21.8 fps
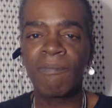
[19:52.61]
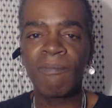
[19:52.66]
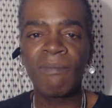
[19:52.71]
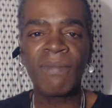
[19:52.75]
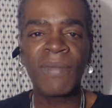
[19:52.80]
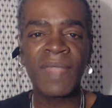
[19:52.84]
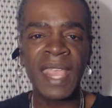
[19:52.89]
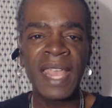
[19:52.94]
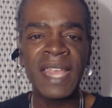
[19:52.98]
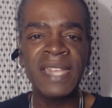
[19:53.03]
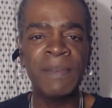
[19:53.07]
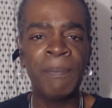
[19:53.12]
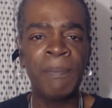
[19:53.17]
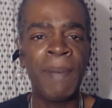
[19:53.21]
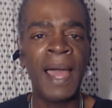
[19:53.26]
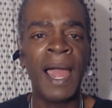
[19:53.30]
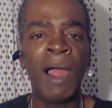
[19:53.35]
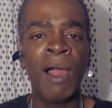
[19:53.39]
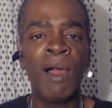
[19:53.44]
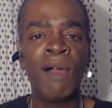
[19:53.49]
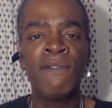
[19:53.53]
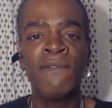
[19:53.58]
It's a
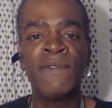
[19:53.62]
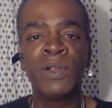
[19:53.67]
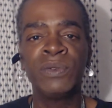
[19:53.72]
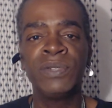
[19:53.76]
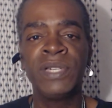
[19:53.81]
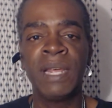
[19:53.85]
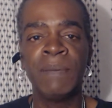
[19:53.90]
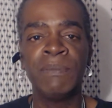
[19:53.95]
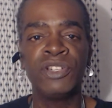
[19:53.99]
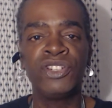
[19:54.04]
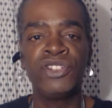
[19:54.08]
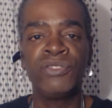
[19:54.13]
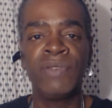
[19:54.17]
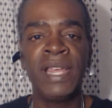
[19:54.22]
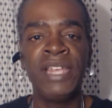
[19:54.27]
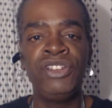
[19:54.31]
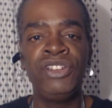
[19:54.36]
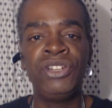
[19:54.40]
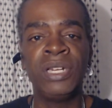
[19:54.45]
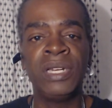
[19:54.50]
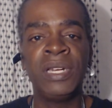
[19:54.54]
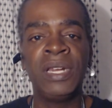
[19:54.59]
powerful
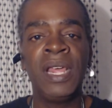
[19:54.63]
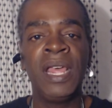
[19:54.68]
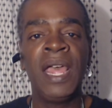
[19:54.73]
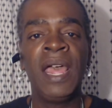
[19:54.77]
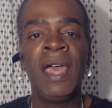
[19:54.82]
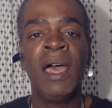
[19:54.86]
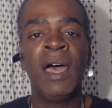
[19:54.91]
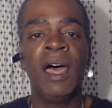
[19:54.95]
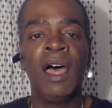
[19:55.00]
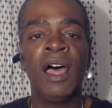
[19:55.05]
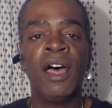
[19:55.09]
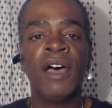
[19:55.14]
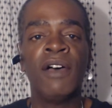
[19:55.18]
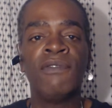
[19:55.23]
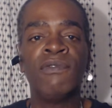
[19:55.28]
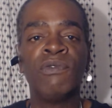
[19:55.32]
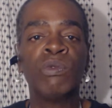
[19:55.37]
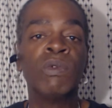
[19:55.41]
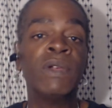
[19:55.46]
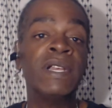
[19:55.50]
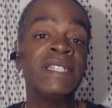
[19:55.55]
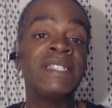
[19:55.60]
demonstration of
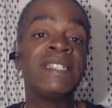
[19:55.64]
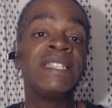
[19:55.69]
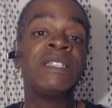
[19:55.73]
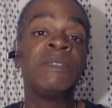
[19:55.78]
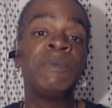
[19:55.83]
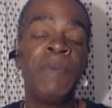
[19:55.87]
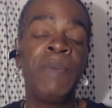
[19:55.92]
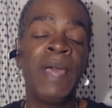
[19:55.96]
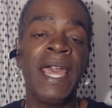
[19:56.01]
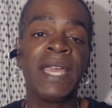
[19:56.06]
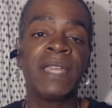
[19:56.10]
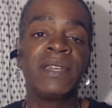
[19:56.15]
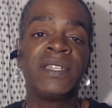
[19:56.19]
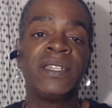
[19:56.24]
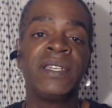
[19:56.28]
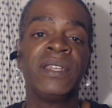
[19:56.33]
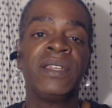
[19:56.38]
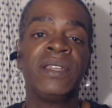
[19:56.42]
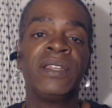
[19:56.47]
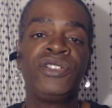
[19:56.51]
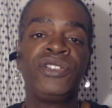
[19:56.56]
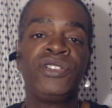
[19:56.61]
respect
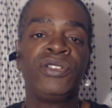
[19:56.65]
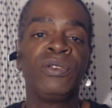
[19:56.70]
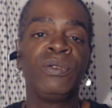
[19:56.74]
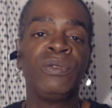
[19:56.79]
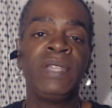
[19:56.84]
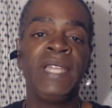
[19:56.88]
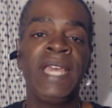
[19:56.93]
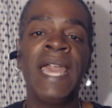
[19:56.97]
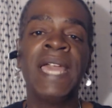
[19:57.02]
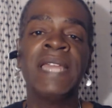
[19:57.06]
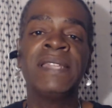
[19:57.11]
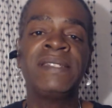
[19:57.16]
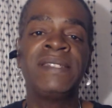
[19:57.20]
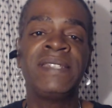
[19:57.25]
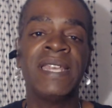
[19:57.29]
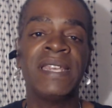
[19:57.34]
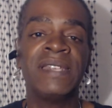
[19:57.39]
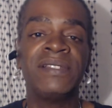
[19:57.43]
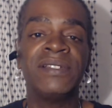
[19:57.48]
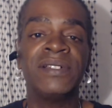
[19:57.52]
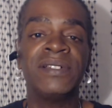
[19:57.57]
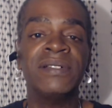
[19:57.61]
to the
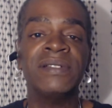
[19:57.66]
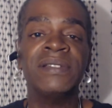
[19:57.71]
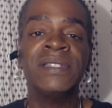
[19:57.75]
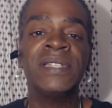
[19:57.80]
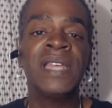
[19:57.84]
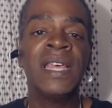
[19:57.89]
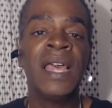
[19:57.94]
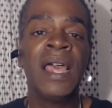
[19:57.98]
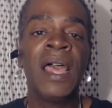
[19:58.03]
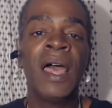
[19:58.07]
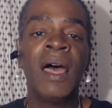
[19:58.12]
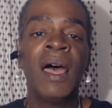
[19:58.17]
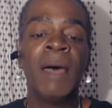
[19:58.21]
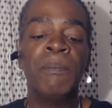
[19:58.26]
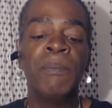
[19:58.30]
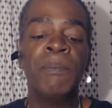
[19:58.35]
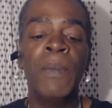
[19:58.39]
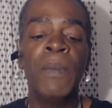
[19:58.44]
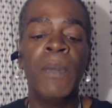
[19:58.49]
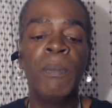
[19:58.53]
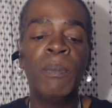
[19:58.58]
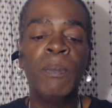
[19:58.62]
ancestors.
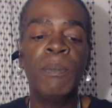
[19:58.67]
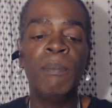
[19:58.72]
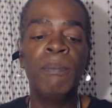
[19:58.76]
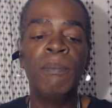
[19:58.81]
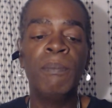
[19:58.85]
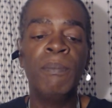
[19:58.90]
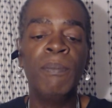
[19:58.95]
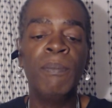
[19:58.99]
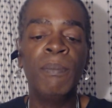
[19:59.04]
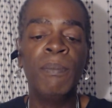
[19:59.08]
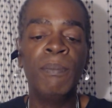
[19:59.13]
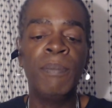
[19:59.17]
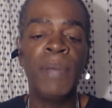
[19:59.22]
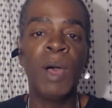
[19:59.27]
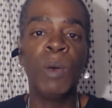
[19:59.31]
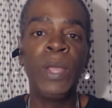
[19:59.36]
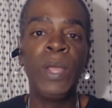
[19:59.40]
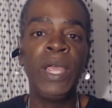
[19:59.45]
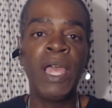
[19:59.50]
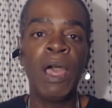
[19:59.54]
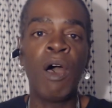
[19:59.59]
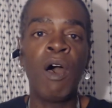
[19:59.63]
But
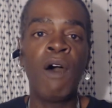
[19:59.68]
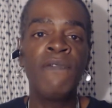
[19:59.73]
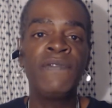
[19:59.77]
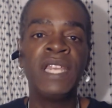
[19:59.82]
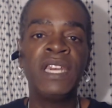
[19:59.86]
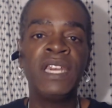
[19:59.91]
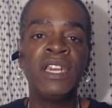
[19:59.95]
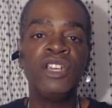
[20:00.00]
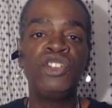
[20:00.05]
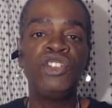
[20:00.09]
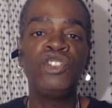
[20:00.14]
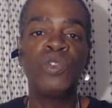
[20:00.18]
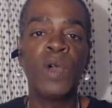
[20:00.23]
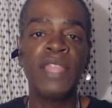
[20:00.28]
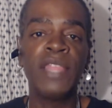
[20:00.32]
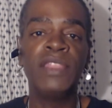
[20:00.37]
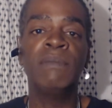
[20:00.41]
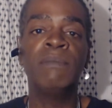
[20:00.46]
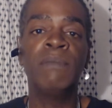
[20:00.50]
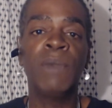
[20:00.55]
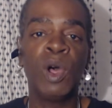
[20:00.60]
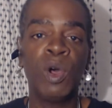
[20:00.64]
we often enjoy the
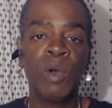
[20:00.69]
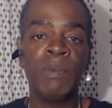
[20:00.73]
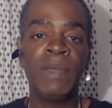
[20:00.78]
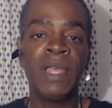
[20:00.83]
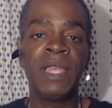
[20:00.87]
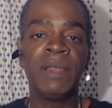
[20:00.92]
moment